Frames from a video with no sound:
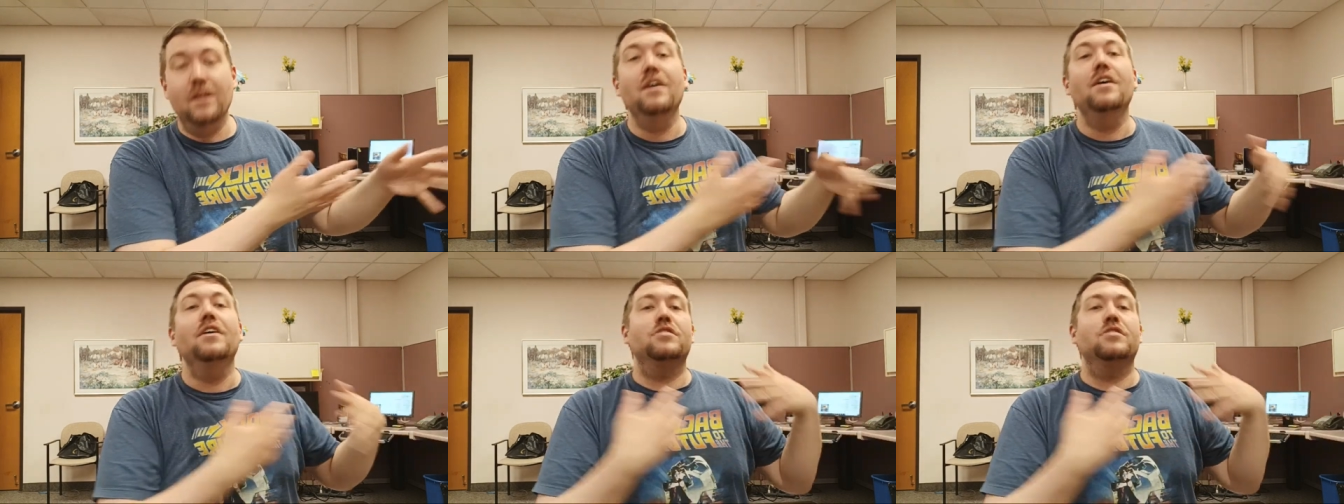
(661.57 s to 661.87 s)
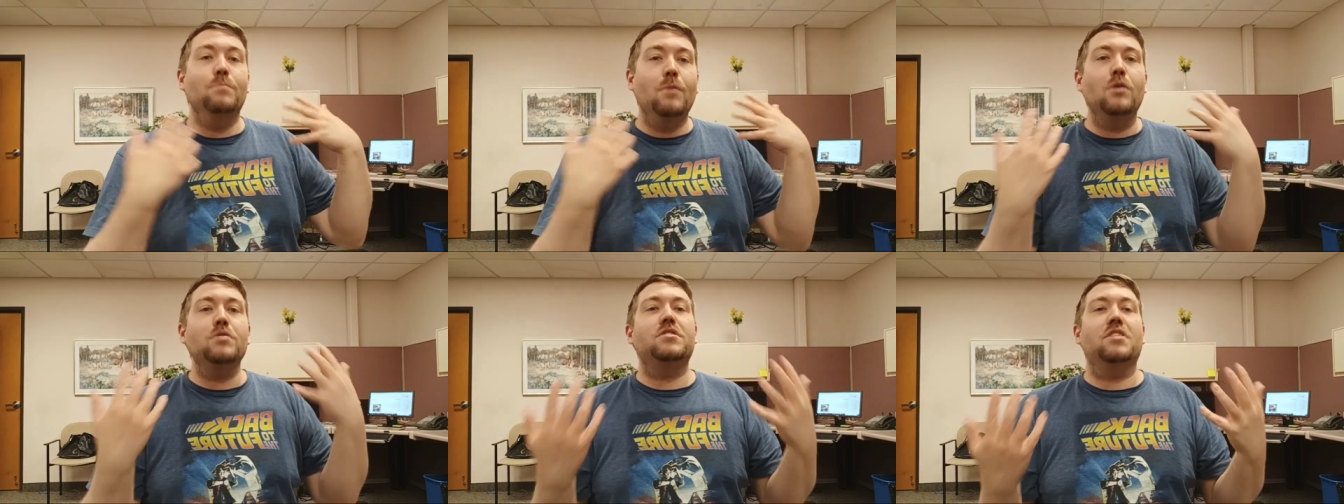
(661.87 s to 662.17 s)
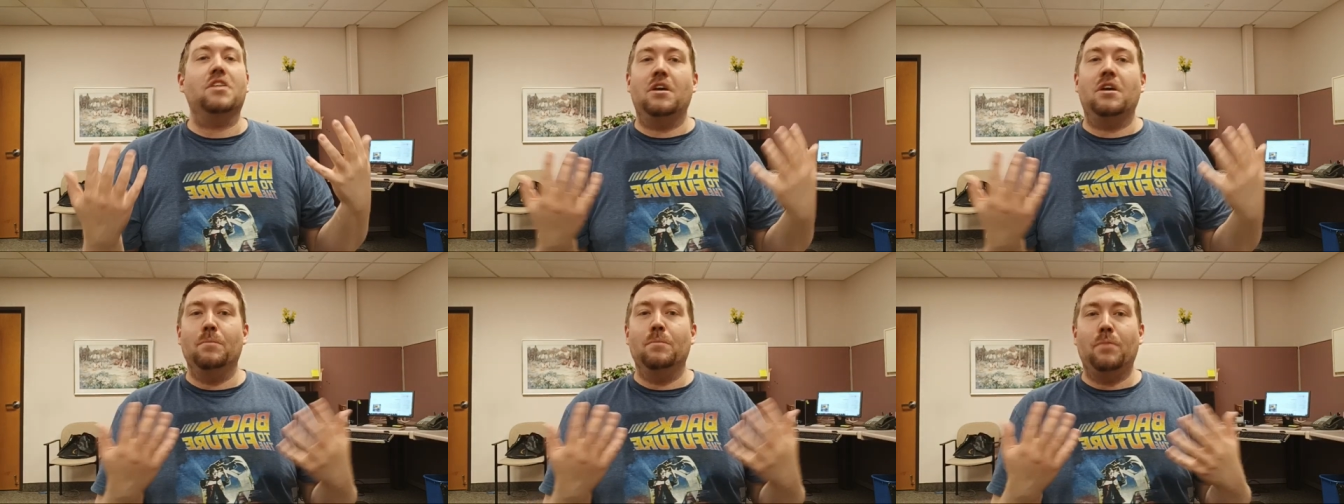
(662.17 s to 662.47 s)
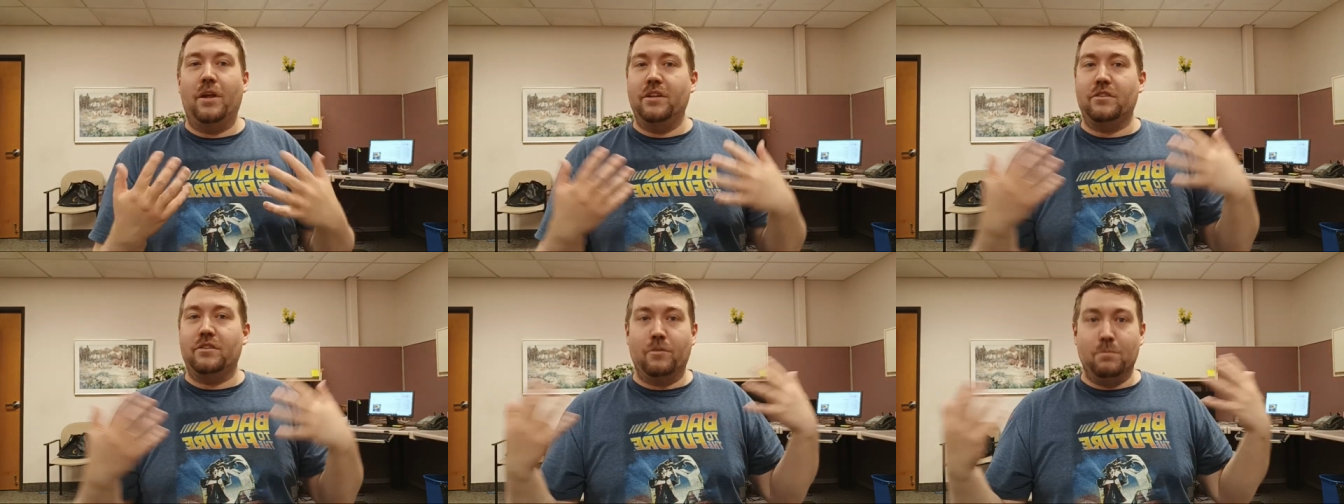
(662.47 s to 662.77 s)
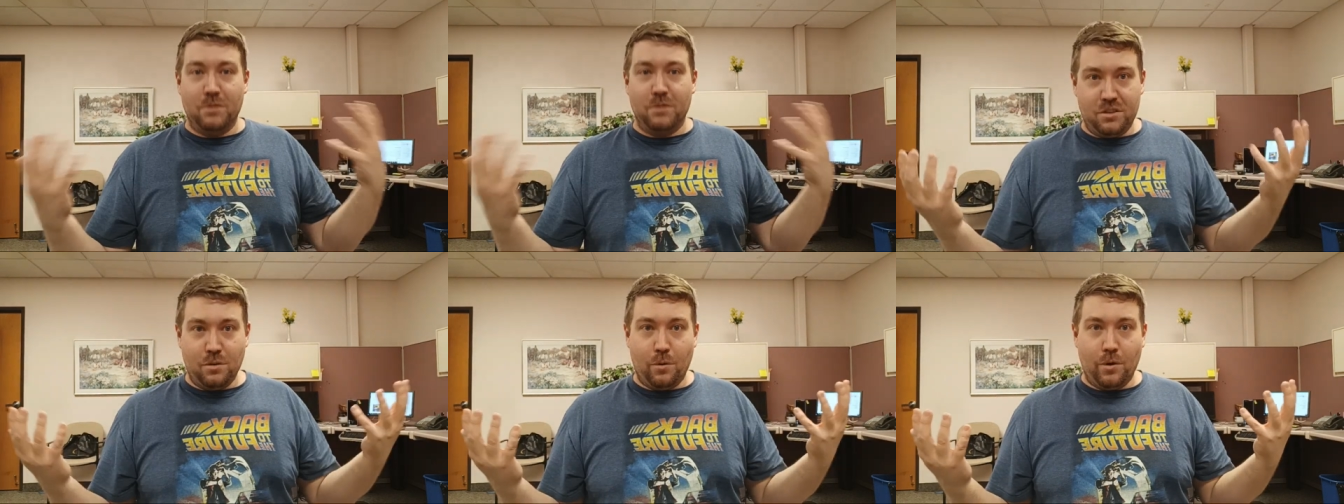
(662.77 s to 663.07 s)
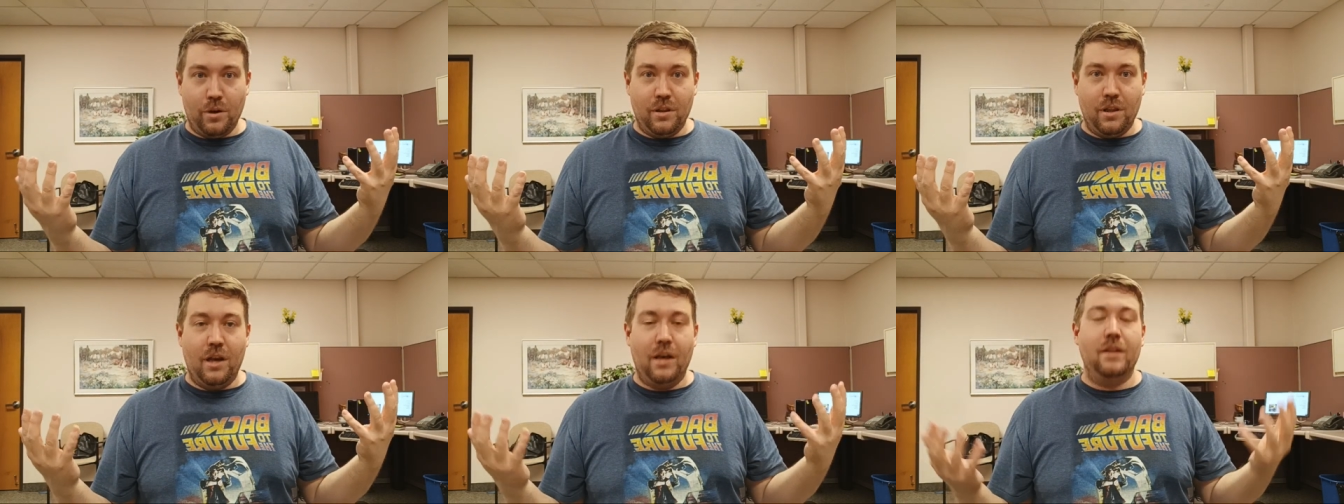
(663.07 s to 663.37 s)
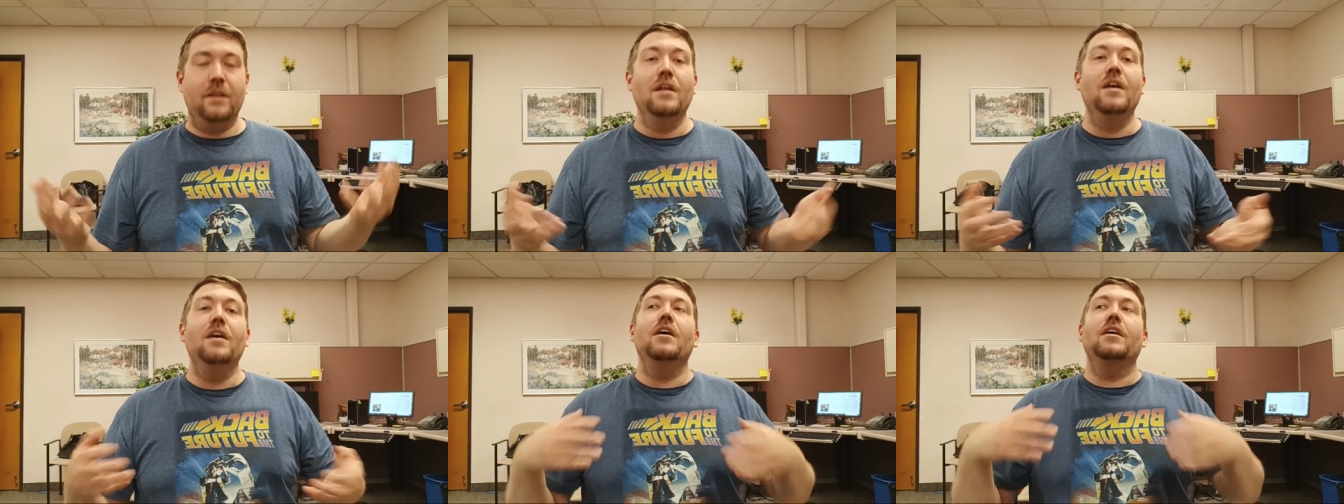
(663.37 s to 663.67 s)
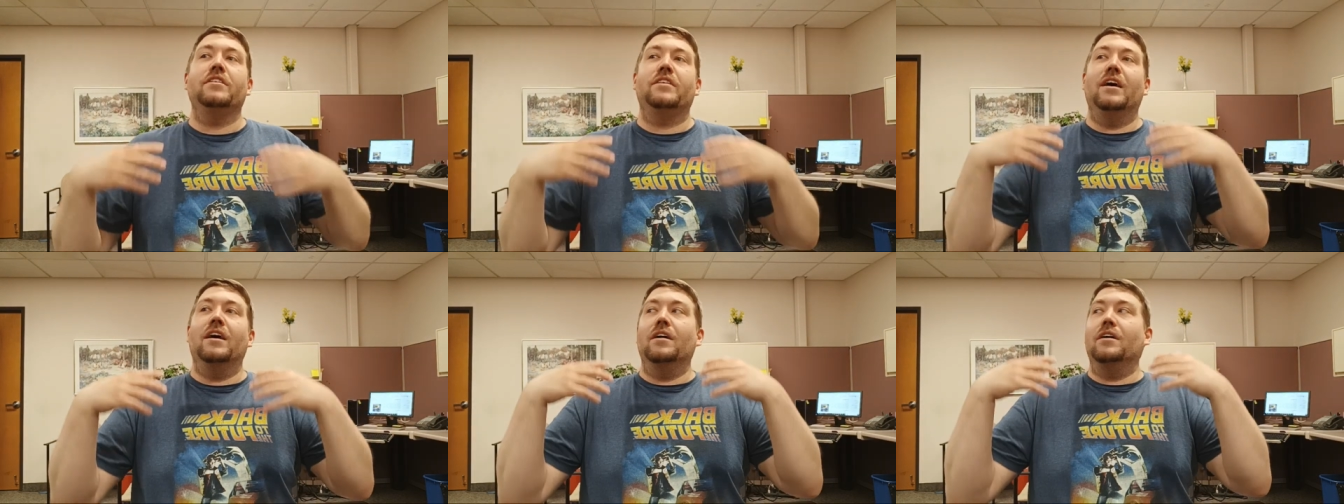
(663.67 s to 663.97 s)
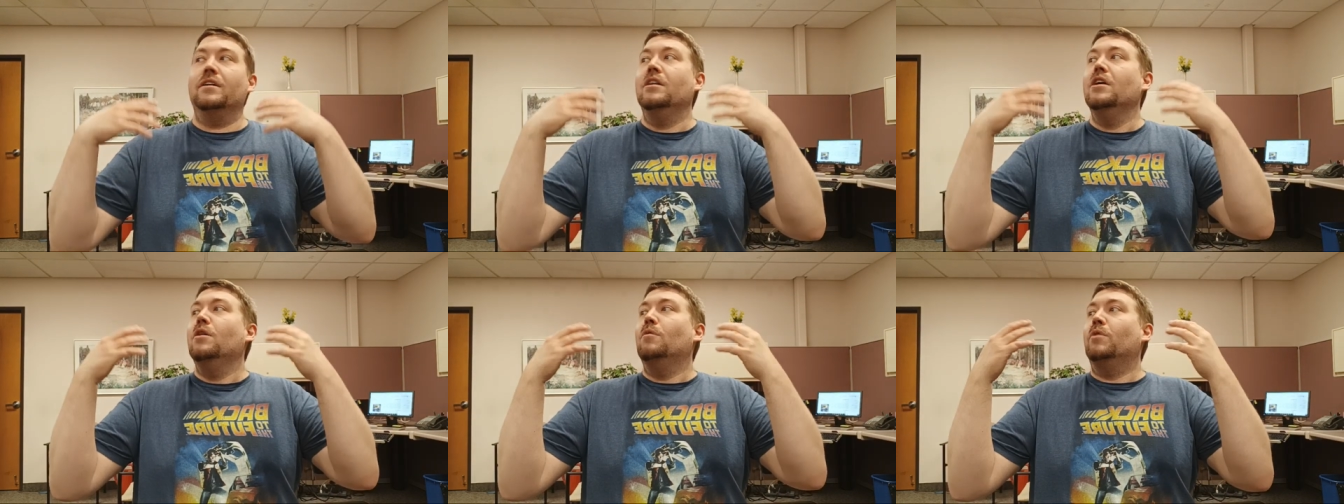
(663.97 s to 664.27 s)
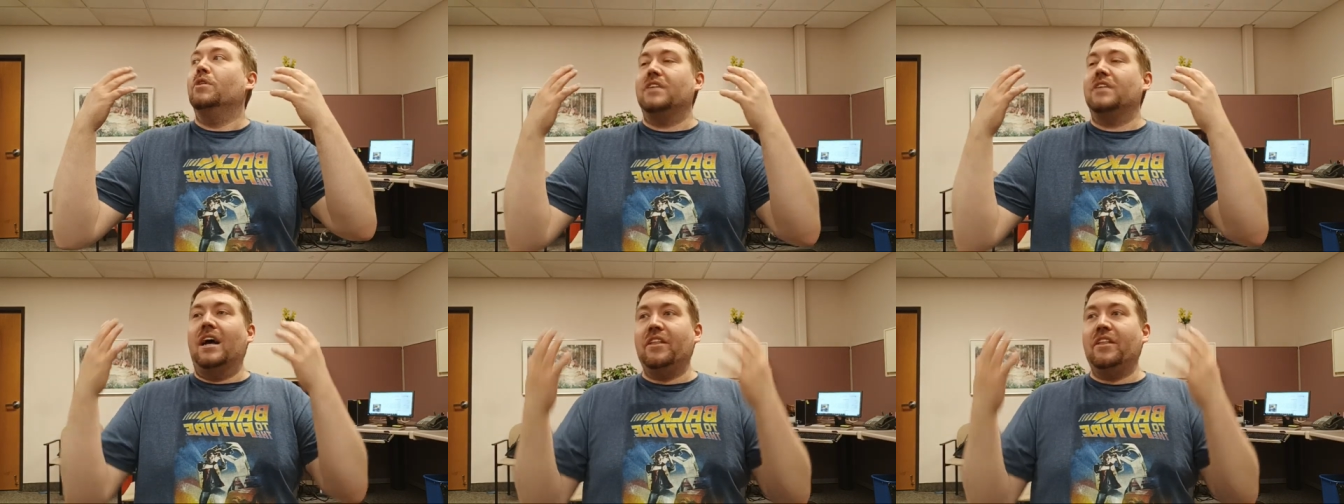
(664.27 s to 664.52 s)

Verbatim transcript: So most of the complaints are from the storyline telling, which I